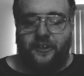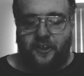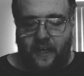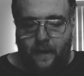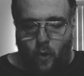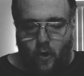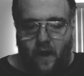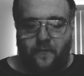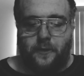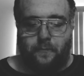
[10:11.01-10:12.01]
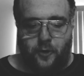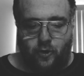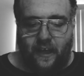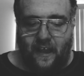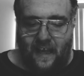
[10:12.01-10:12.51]
He's going to get more offers, but
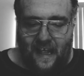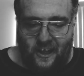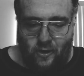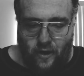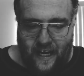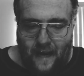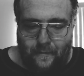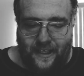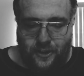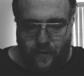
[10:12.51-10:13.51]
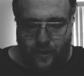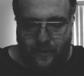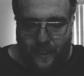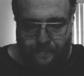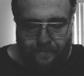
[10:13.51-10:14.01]
Joe Kelly out of Loyola Academy is the real
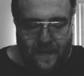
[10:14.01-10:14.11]
deal.